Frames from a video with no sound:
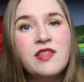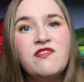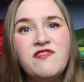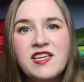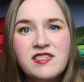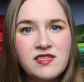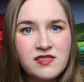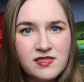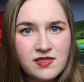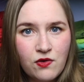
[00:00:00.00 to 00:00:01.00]
The vest
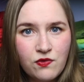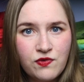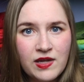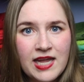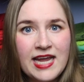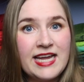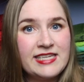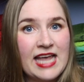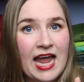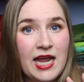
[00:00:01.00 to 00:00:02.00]
itself
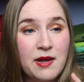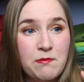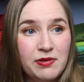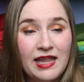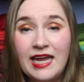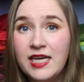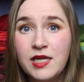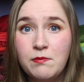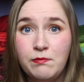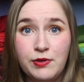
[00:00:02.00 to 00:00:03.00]
is a
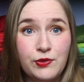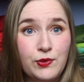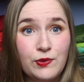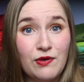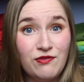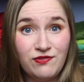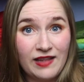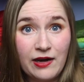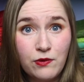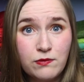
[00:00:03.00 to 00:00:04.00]
plain blue
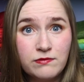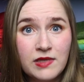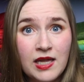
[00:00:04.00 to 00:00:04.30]
flannel,